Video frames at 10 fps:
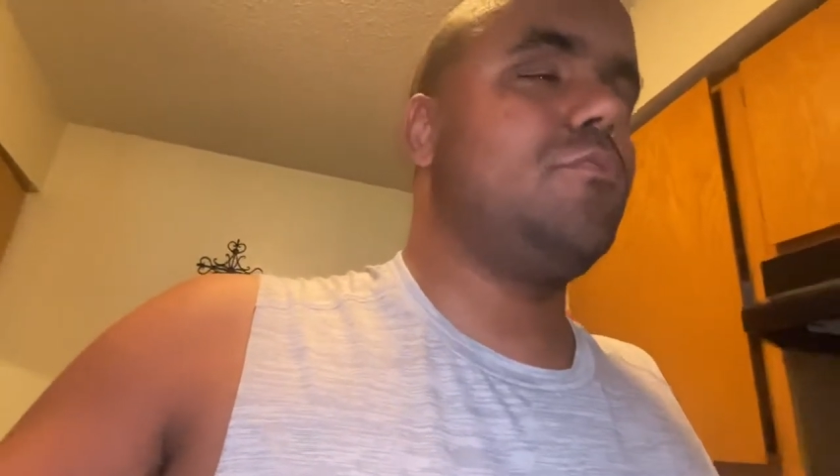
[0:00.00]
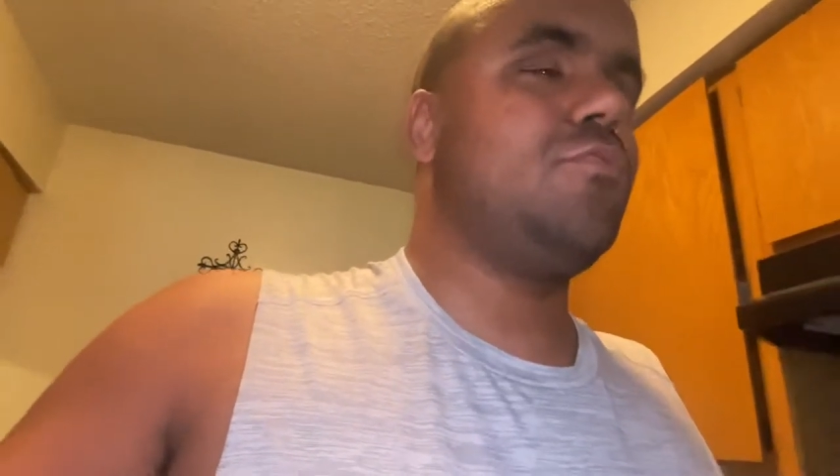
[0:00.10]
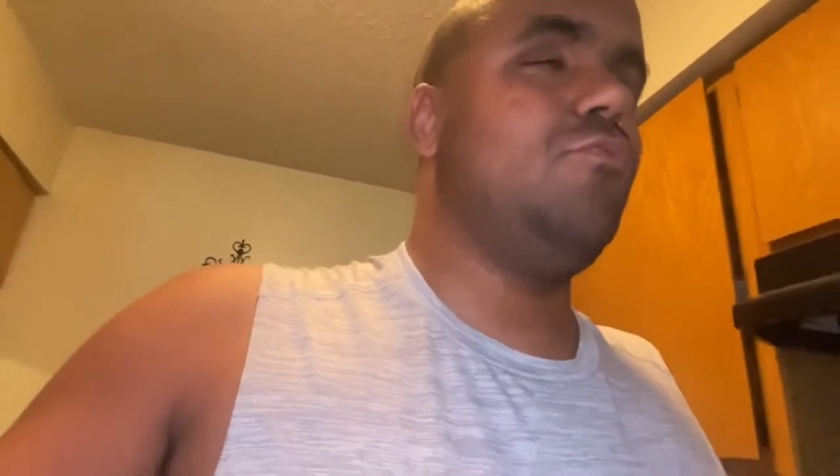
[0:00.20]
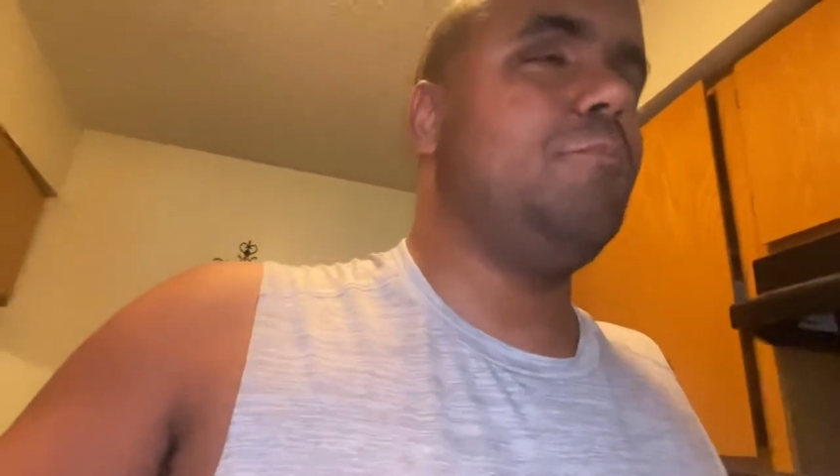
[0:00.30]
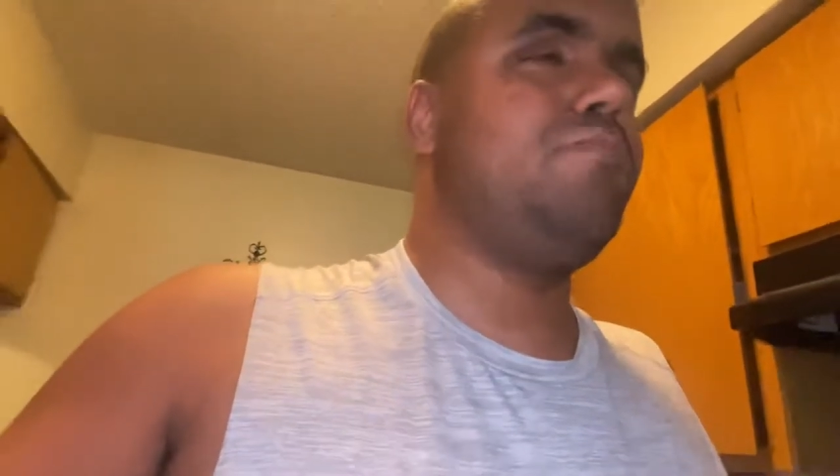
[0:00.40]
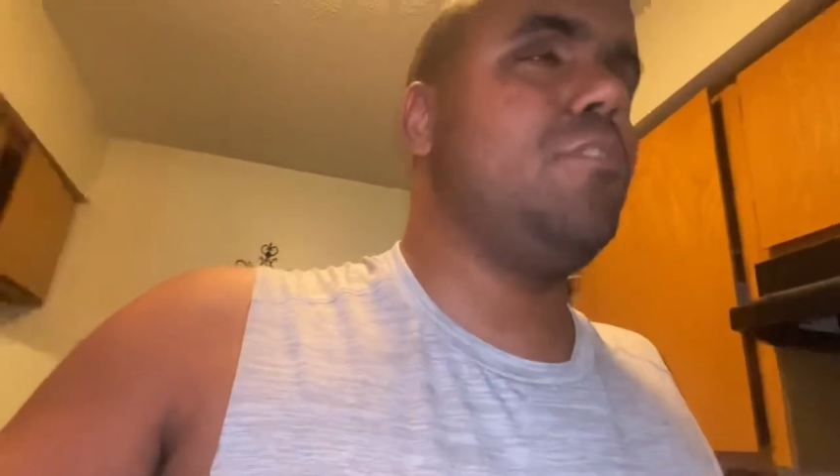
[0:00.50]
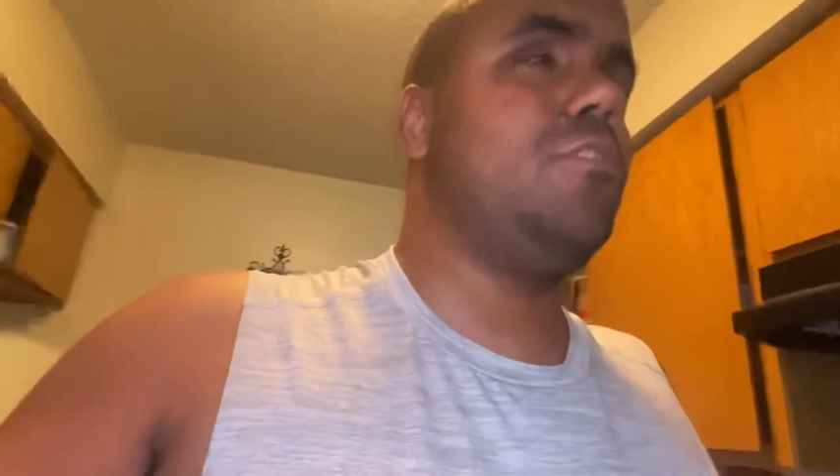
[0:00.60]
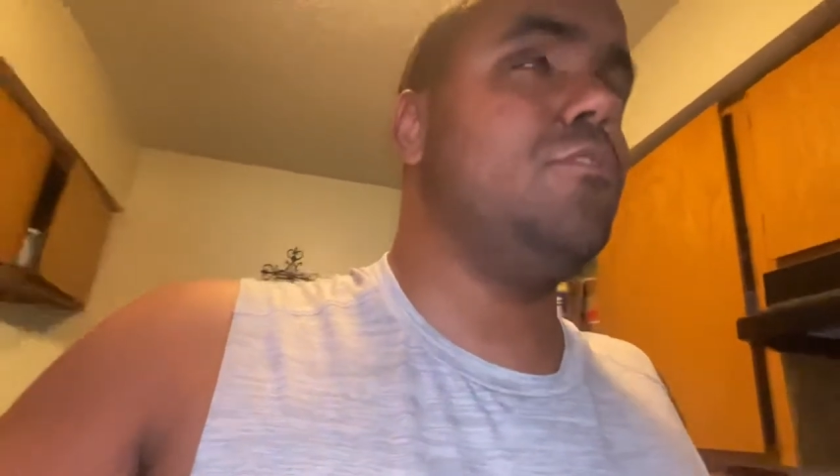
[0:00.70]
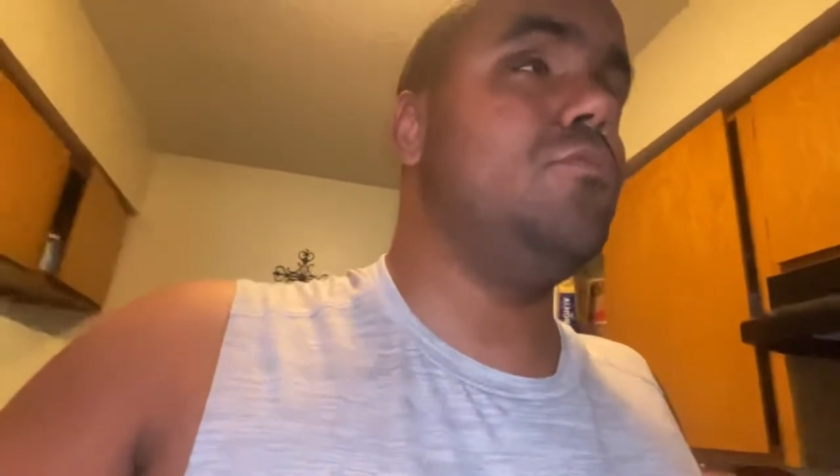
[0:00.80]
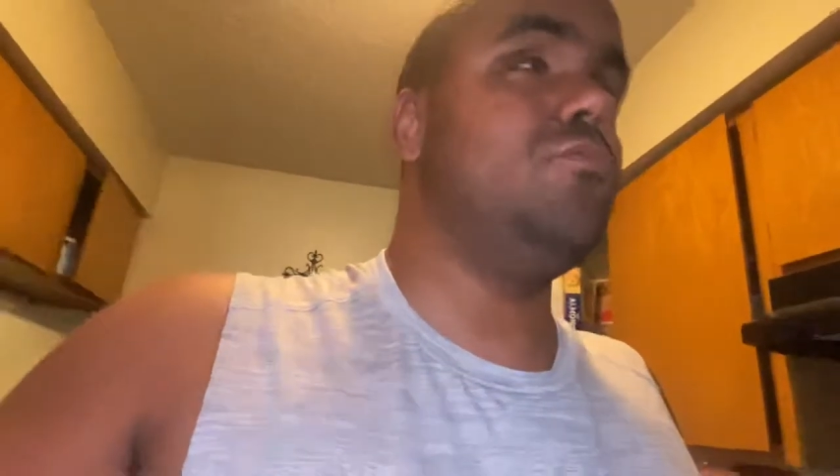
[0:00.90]
to
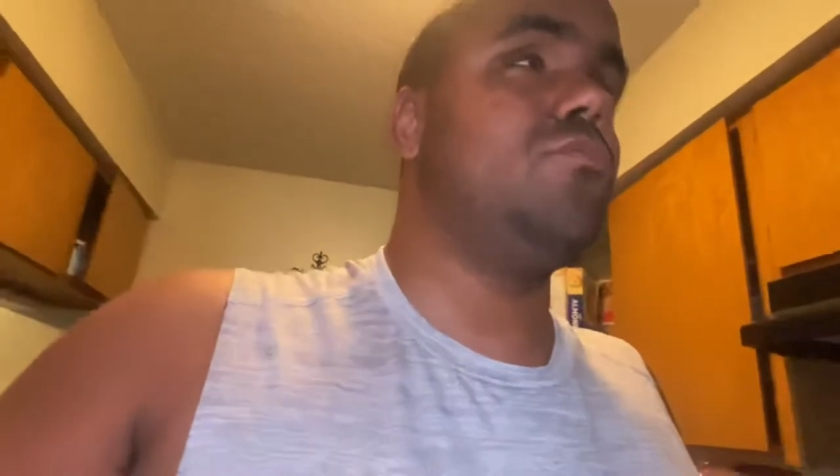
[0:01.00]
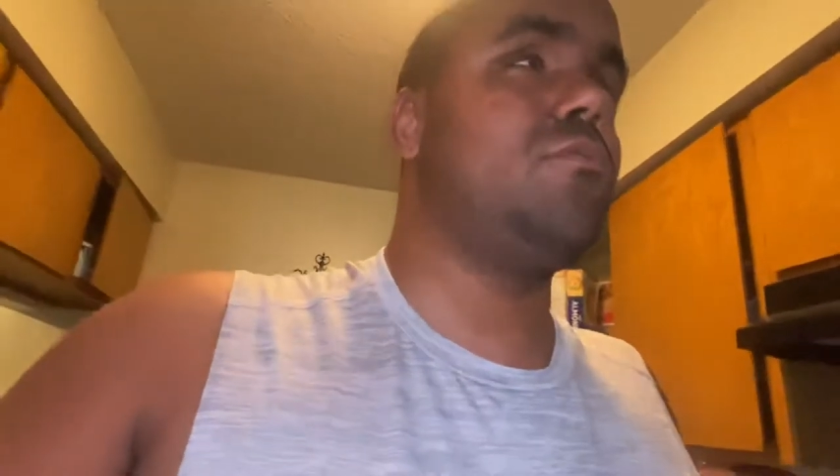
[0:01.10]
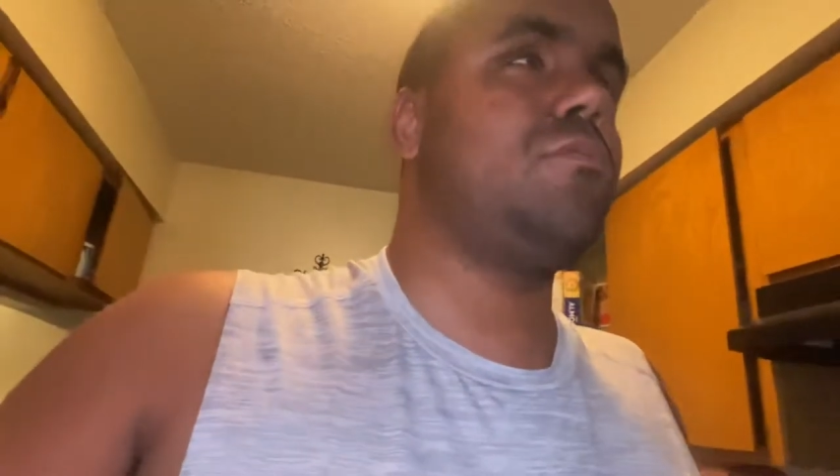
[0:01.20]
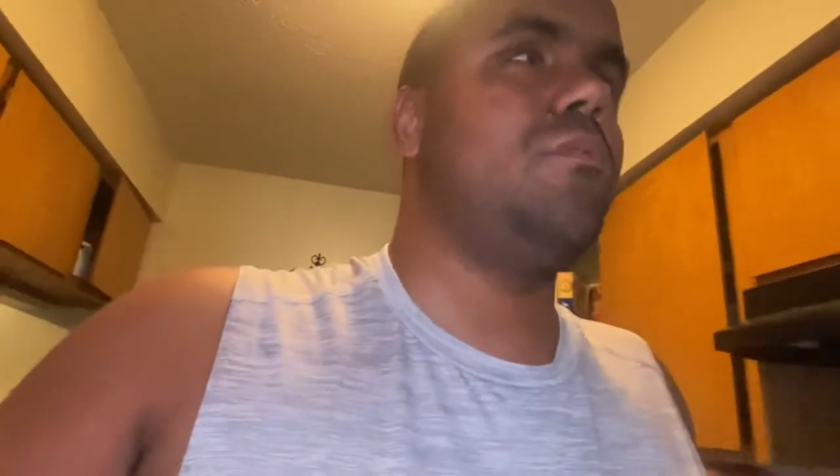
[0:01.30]
oppose